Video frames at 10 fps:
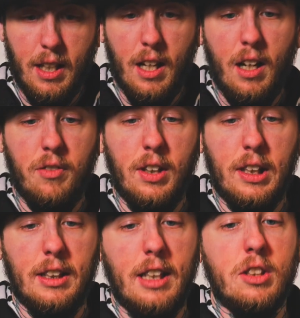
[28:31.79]
And I feel
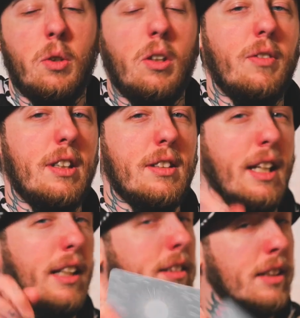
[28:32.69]
like that's sort of, in a
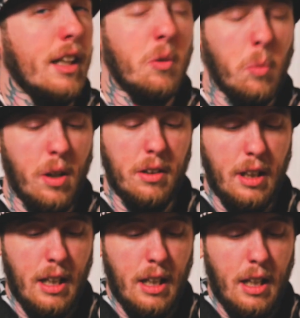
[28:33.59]
sense, like what
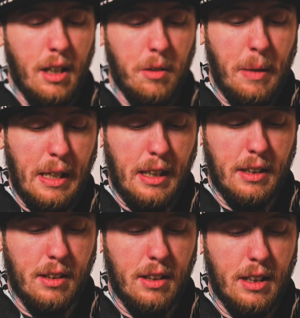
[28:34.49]
made
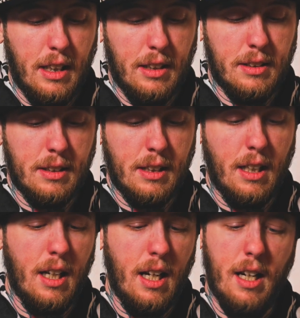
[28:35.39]
this,
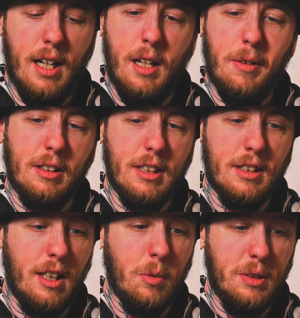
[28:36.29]
I'm not going
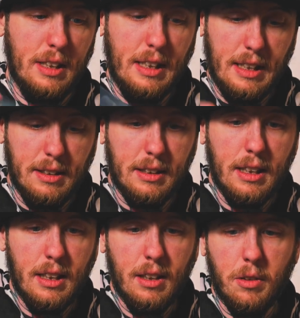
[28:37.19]
to say it was
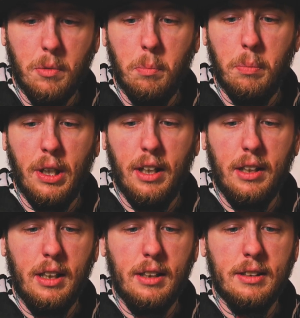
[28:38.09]
easy,
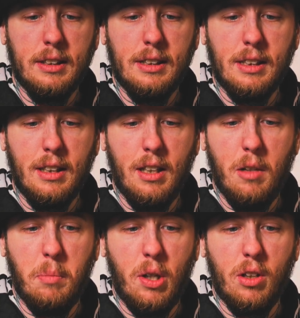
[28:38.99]
but it's
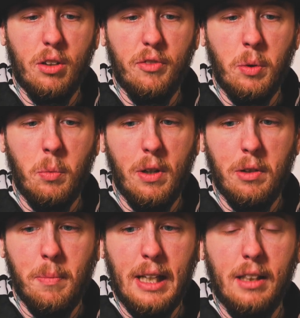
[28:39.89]
a part of
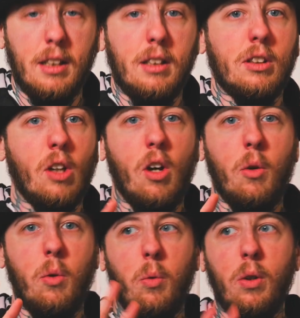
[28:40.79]
what made it
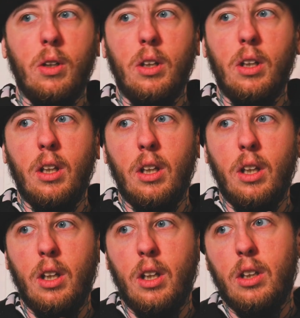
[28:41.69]
go
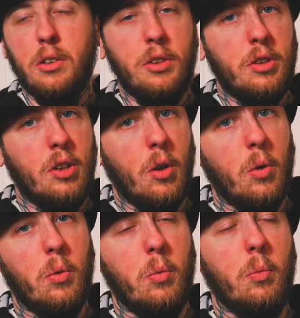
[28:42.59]

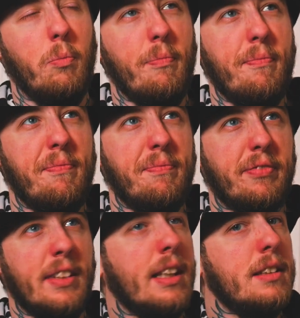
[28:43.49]
so
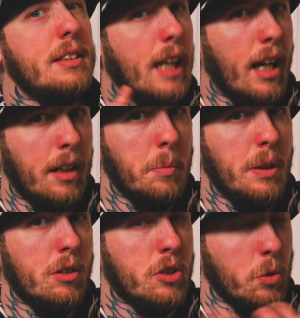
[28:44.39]

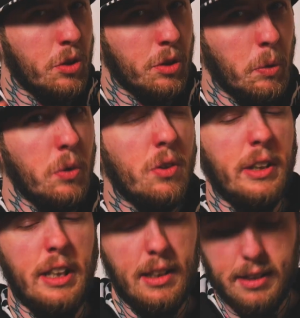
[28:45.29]
timely or so smoothly, in a